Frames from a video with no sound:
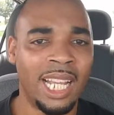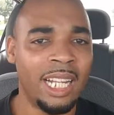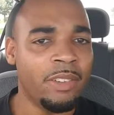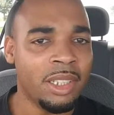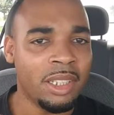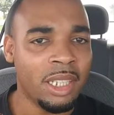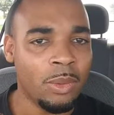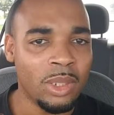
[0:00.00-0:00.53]

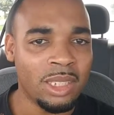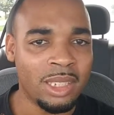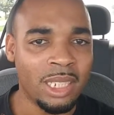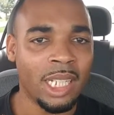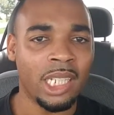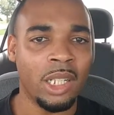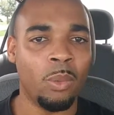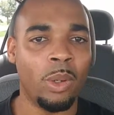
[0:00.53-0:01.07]
everything was
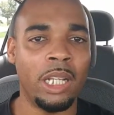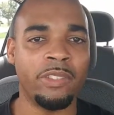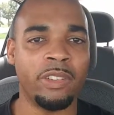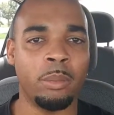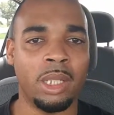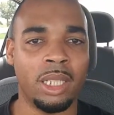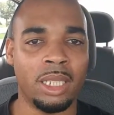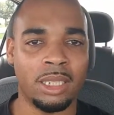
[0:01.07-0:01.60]
taken away
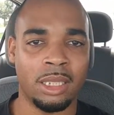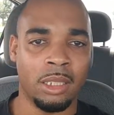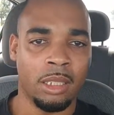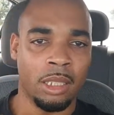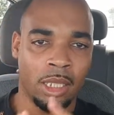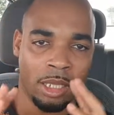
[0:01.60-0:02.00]
from us,